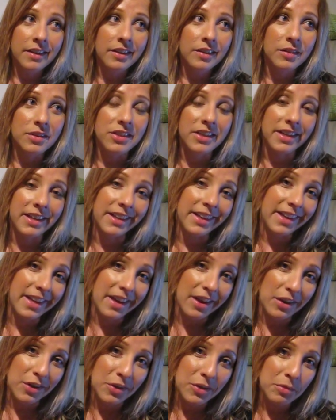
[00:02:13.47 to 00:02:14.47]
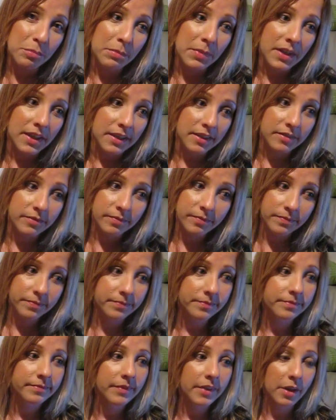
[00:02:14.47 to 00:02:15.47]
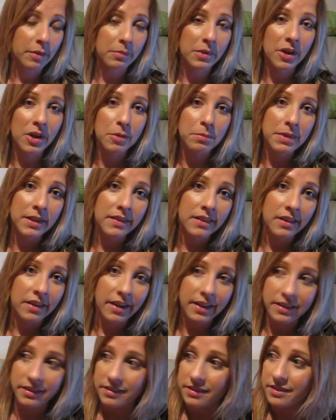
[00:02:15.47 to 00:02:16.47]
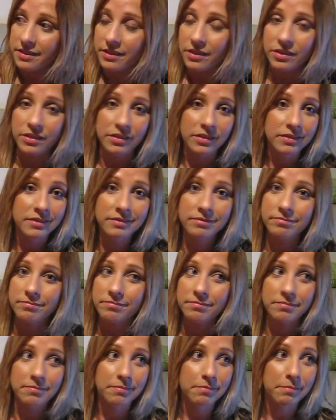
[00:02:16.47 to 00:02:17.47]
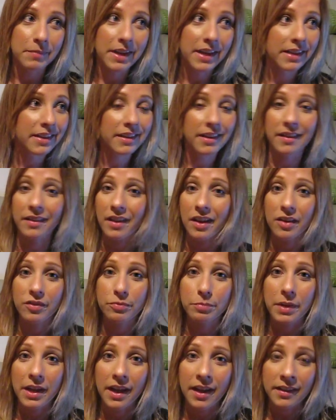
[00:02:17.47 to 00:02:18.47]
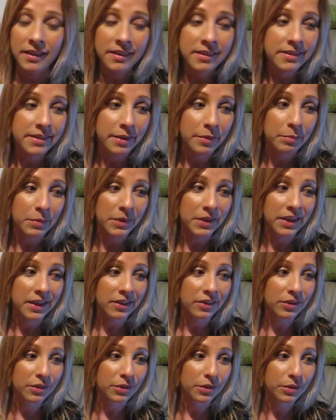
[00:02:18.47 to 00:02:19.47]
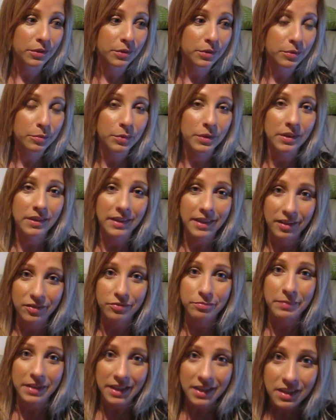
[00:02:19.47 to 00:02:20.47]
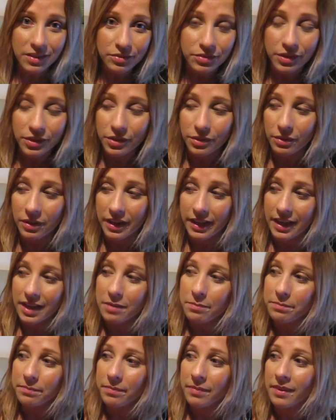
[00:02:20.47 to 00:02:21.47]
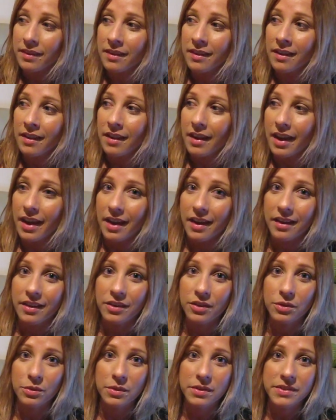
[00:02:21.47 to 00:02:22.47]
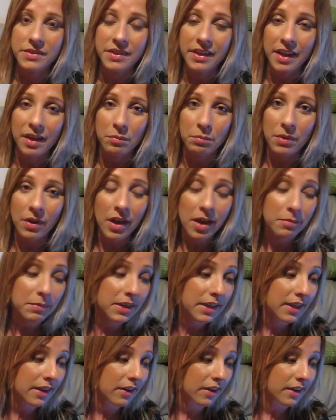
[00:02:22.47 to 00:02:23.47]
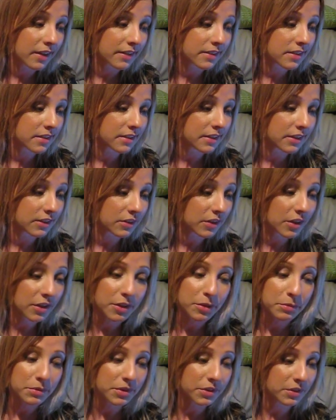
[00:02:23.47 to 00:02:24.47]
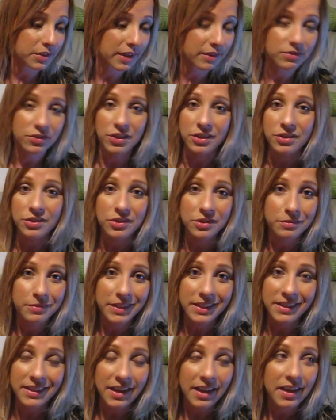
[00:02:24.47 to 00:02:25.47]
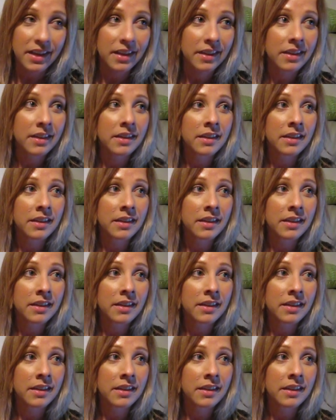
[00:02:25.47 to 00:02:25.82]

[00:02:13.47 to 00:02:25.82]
which I didn't count on, but I'm hoping that I can still meet a life partner, somebody who will love me for who I am and who will stand by me. I still hope to have children one day.